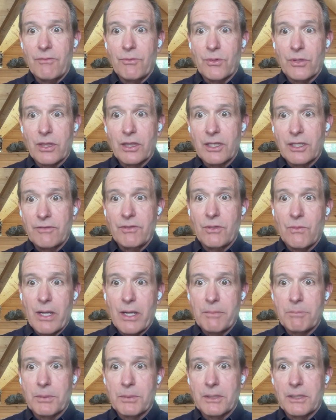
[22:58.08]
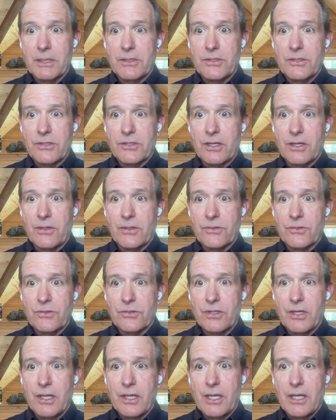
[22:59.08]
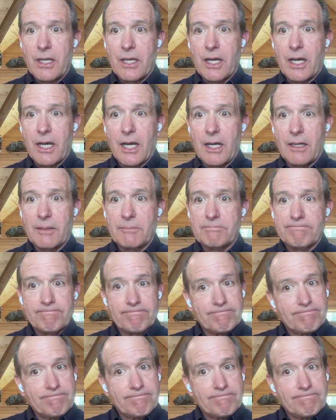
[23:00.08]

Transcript: with living white blood cells, um,